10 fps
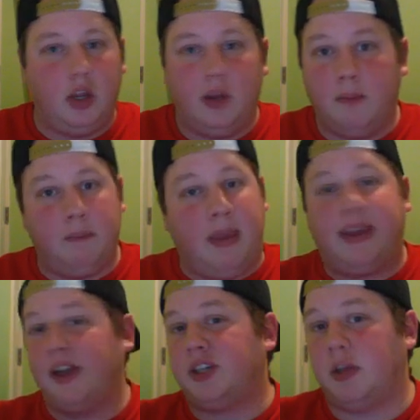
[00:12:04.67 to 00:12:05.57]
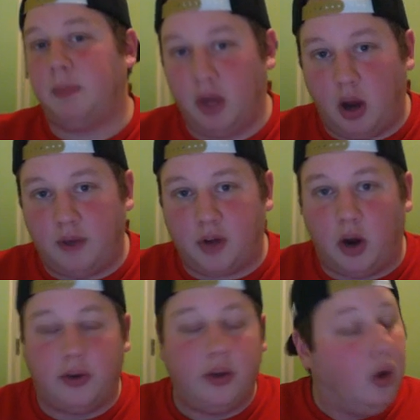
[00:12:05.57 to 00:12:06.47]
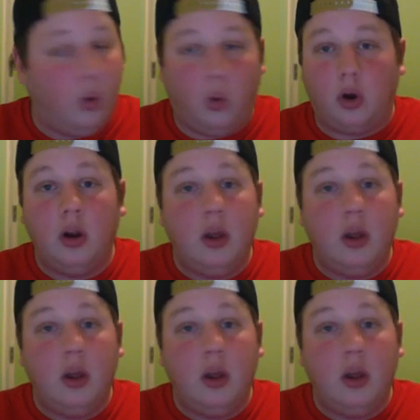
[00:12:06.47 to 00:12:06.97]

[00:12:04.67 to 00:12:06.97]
may catch somebody off guard or